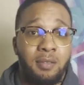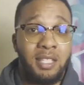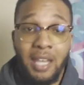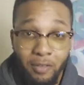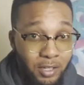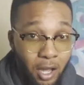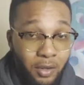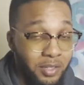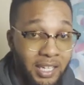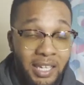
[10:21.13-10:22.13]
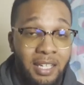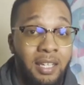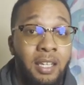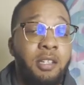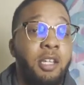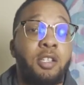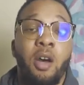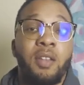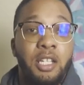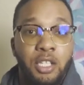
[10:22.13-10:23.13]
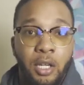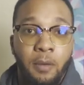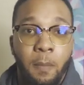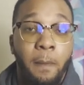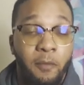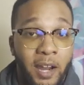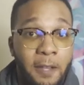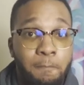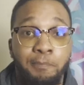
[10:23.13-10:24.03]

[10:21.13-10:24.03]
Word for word: $7 in just on that shirt, right?